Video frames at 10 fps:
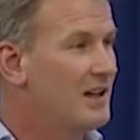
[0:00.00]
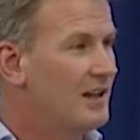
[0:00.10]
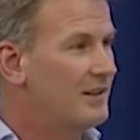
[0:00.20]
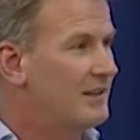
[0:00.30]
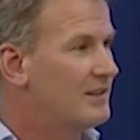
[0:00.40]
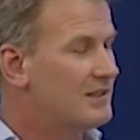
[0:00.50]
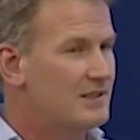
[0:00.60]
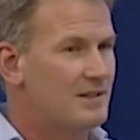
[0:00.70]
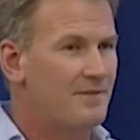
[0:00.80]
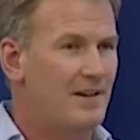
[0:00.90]
And I think this
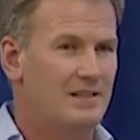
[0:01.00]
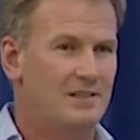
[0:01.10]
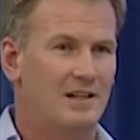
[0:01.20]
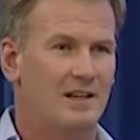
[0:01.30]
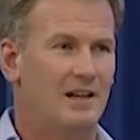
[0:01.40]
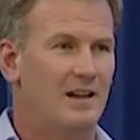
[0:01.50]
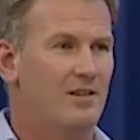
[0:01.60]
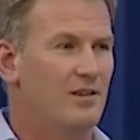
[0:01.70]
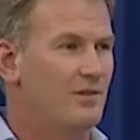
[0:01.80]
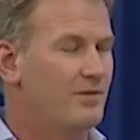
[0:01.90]
is a fascinating
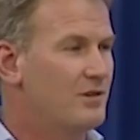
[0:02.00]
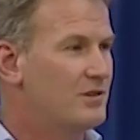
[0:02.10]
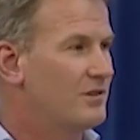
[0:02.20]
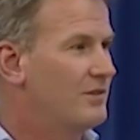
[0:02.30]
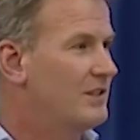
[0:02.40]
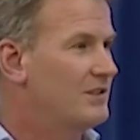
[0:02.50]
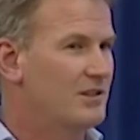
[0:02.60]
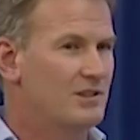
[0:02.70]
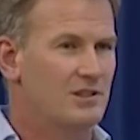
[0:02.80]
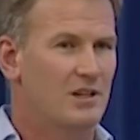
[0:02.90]
area of future
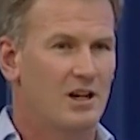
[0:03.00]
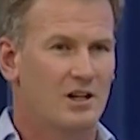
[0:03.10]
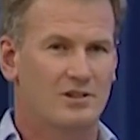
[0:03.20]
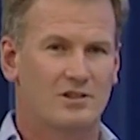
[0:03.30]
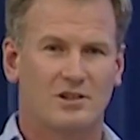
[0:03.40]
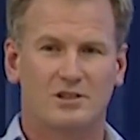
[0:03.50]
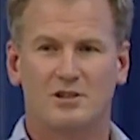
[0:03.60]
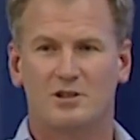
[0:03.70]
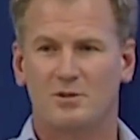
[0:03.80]
research because it's got to do